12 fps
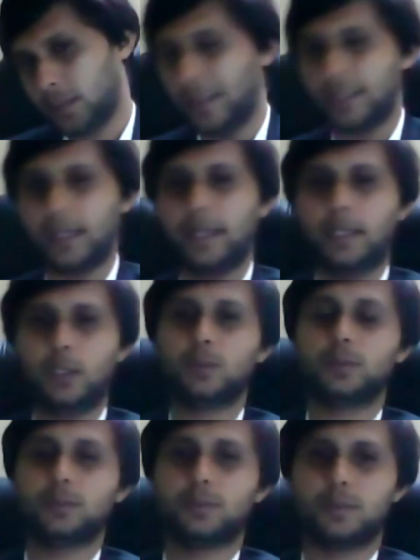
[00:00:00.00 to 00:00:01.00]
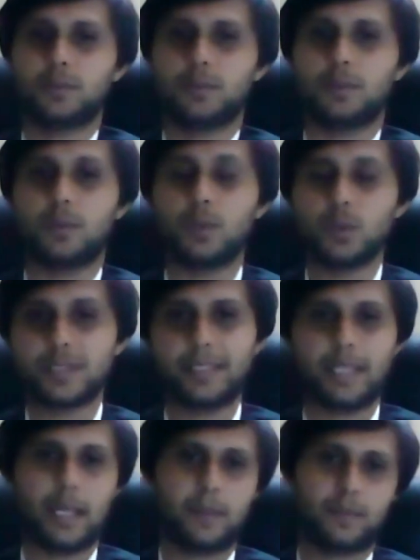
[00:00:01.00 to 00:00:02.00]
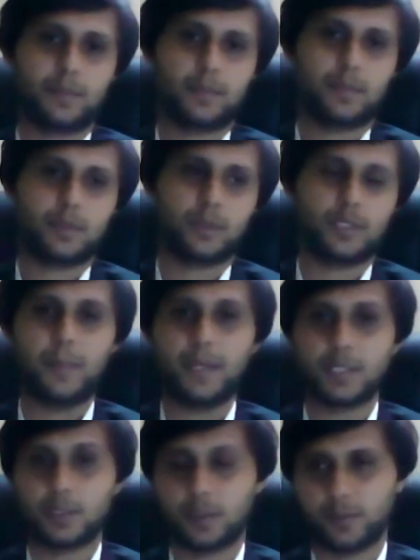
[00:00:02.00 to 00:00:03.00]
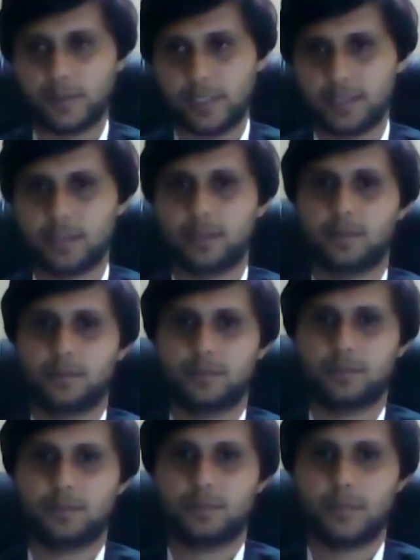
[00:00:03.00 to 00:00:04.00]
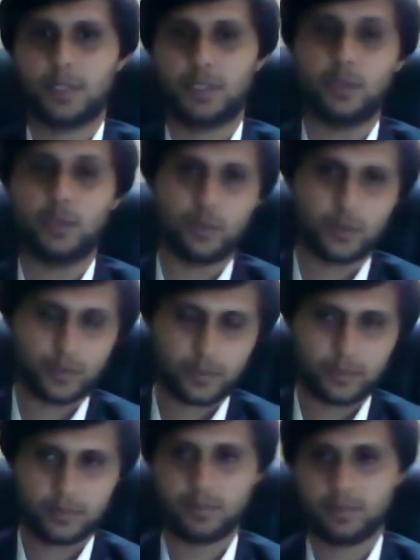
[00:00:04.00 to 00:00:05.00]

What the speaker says: but try to use the time to the best of its use.